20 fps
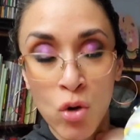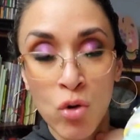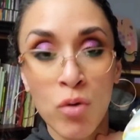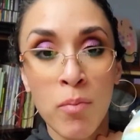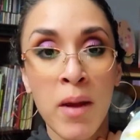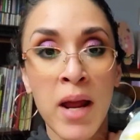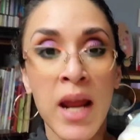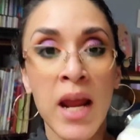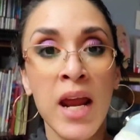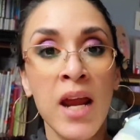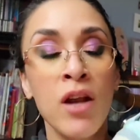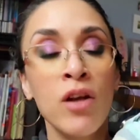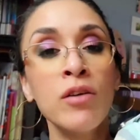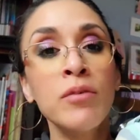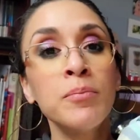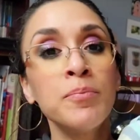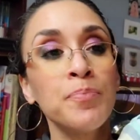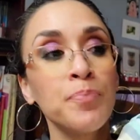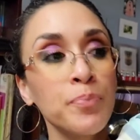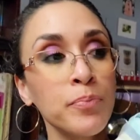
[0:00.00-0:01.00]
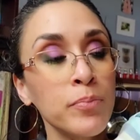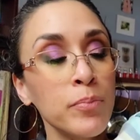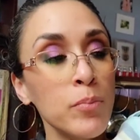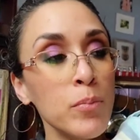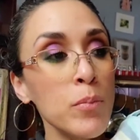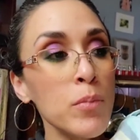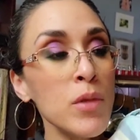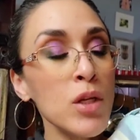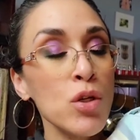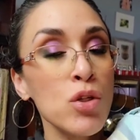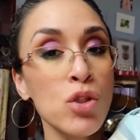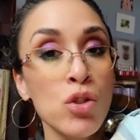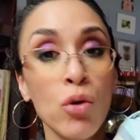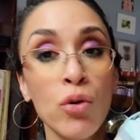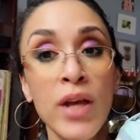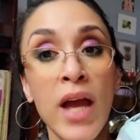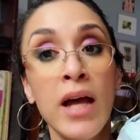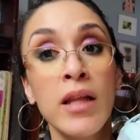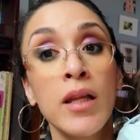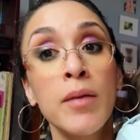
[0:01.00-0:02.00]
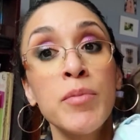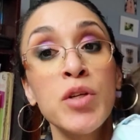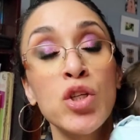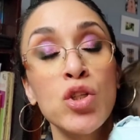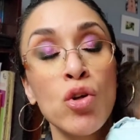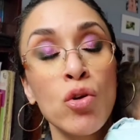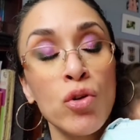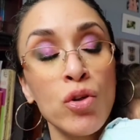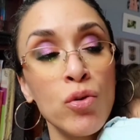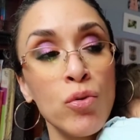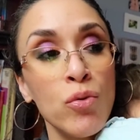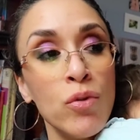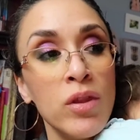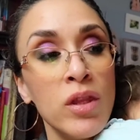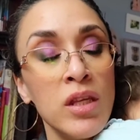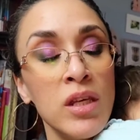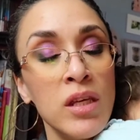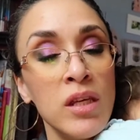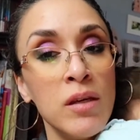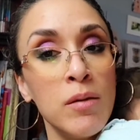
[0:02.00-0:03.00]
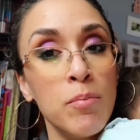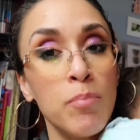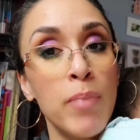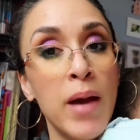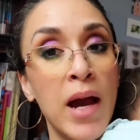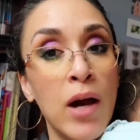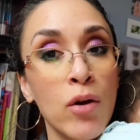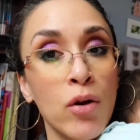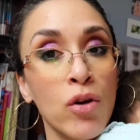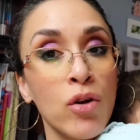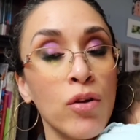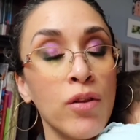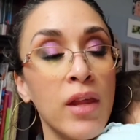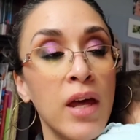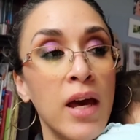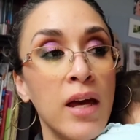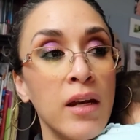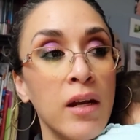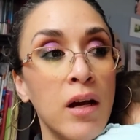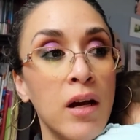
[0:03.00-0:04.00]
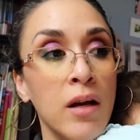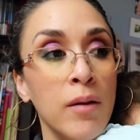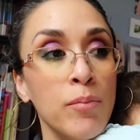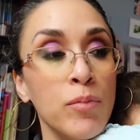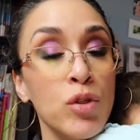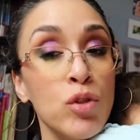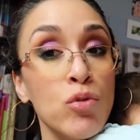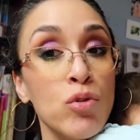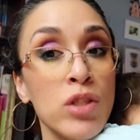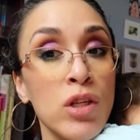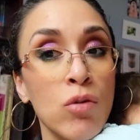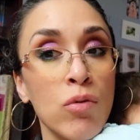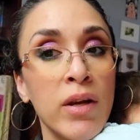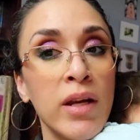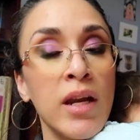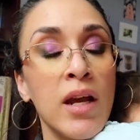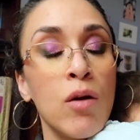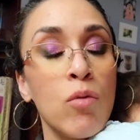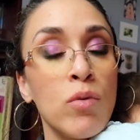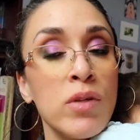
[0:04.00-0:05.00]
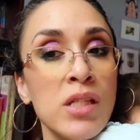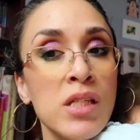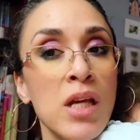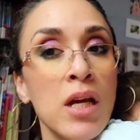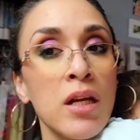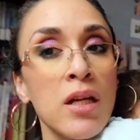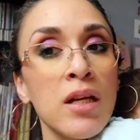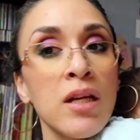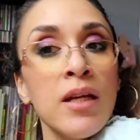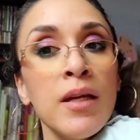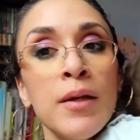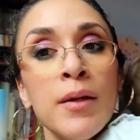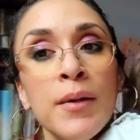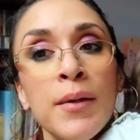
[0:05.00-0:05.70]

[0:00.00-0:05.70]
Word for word: showed my hair. So yeah, let me show you the powder that I'm using right now. One sec.